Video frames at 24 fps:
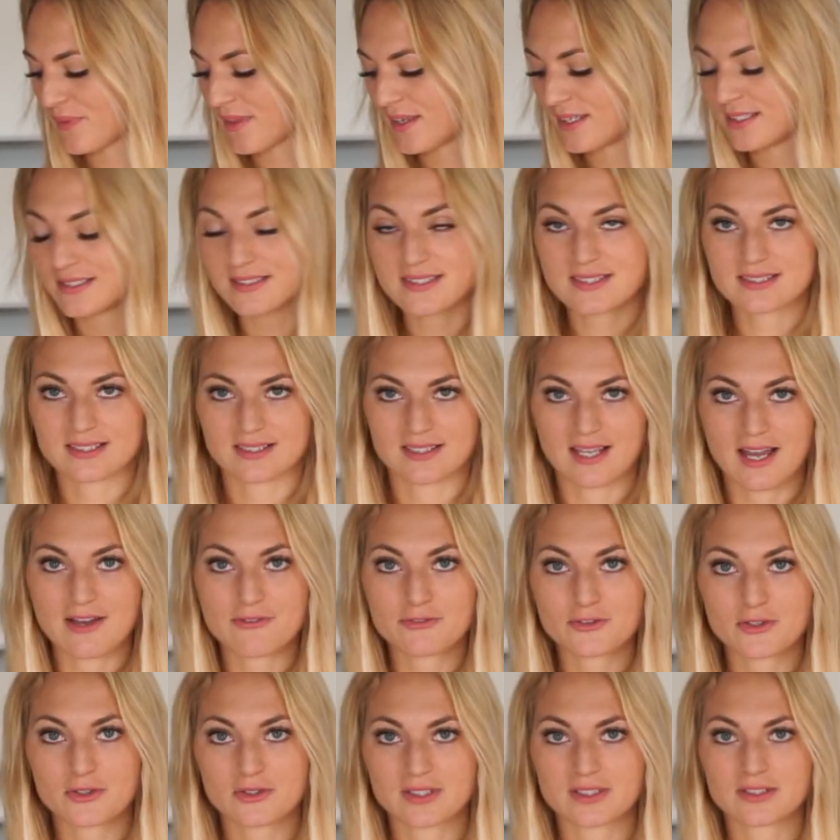Insta
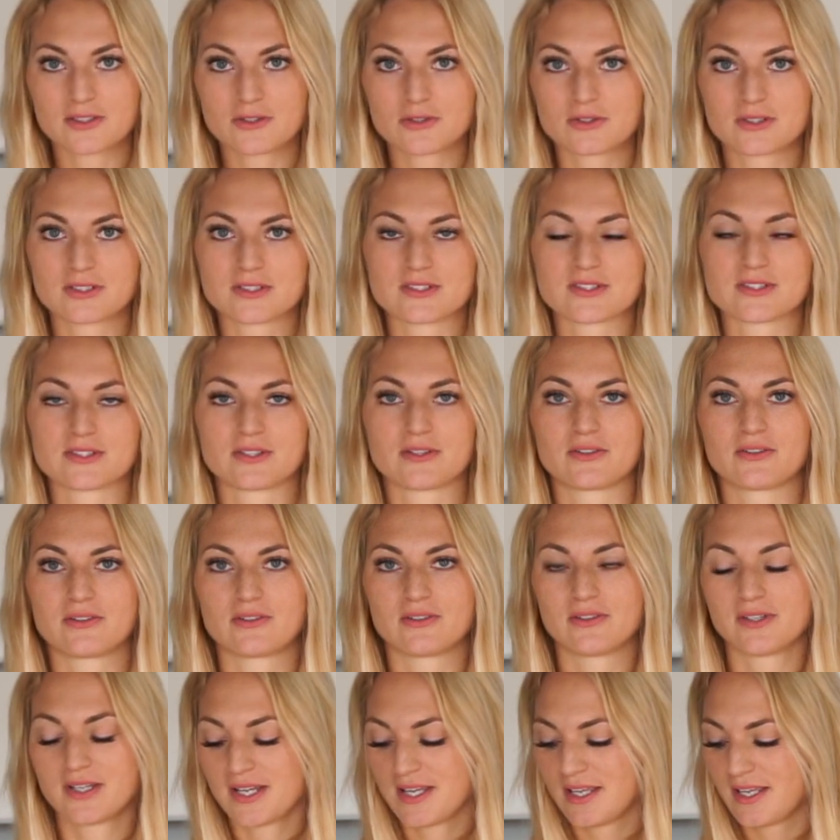live cooking course,
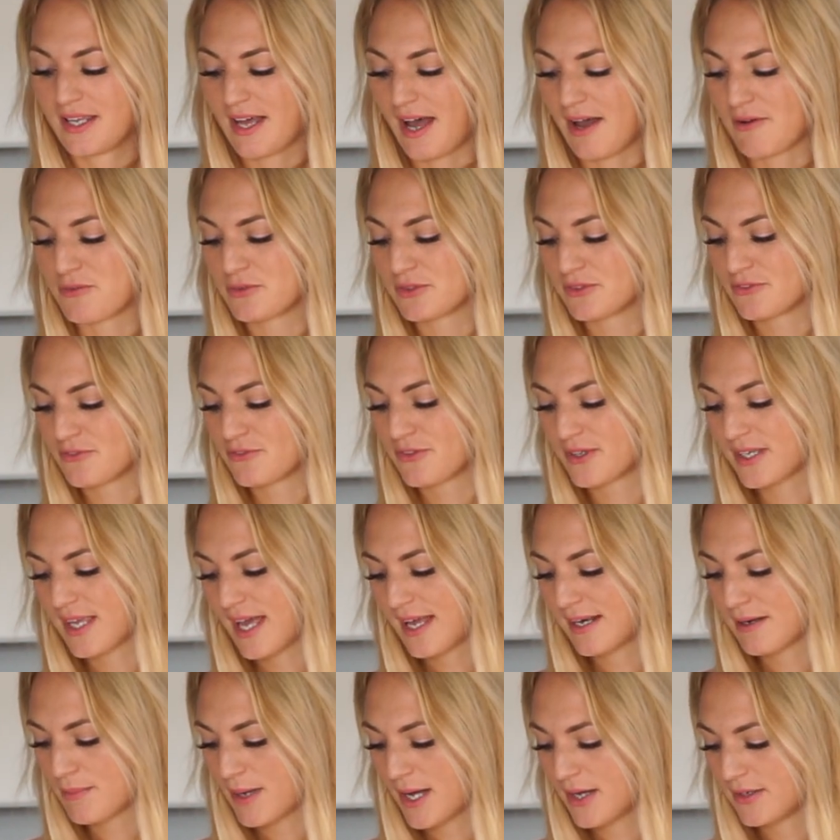so I wouldn't
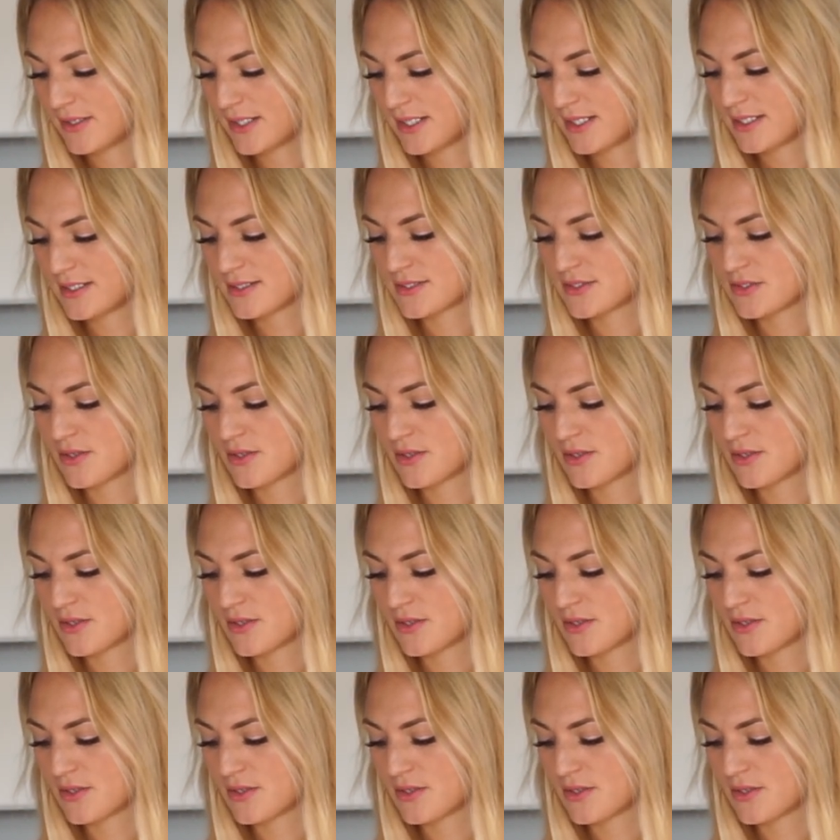forget about it.